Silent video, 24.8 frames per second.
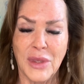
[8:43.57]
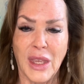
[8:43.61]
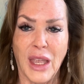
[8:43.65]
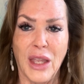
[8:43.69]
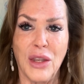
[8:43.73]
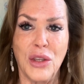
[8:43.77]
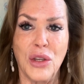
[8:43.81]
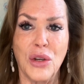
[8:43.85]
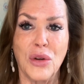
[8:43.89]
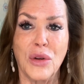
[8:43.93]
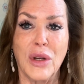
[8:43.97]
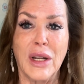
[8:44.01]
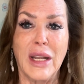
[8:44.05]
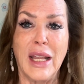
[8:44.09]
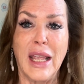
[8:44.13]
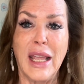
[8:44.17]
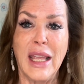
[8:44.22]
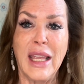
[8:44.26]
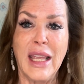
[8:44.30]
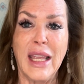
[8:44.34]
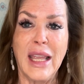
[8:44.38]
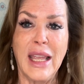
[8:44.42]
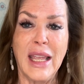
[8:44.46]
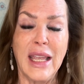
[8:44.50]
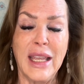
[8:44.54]
and you're
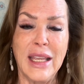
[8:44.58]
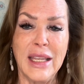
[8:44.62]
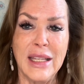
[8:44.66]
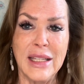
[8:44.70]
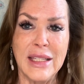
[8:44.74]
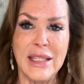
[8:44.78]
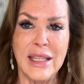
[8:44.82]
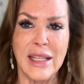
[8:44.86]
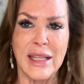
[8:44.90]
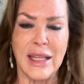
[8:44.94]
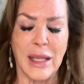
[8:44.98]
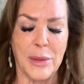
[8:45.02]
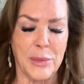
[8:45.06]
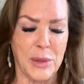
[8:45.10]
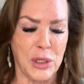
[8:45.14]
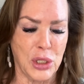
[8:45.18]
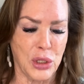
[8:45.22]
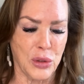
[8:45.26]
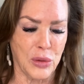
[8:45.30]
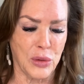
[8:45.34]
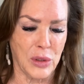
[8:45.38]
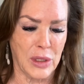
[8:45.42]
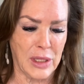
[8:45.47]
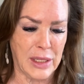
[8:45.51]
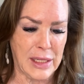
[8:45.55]
enhancing them and
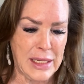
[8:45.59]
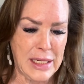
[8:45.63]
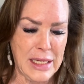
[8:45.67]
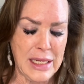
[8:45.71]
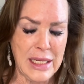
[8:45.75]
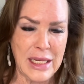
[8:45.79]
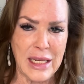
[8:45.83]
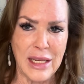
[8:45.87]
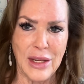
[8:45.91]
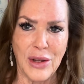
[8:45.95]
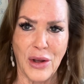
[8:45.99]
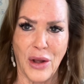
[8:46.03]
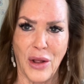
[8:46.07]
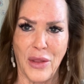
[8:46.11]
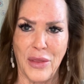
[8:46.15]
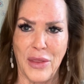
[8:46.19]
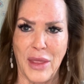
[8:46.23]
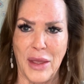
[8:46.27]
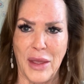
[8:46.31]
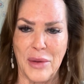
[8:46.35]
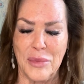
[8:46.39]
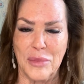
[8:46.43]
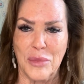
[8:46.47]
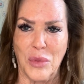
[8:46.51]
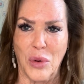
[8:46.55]
you're leaning on
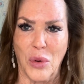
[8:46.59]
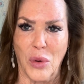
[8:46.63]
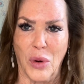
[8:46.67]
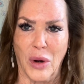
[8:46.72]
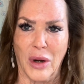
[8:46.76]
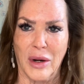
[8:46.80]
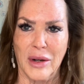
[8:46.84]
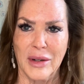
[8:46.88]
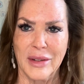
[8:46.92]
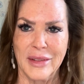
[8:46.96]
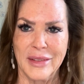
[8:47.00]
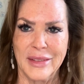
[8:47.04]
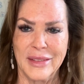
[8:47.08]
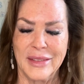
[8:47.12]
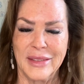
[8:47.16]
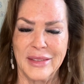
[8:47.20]
them more.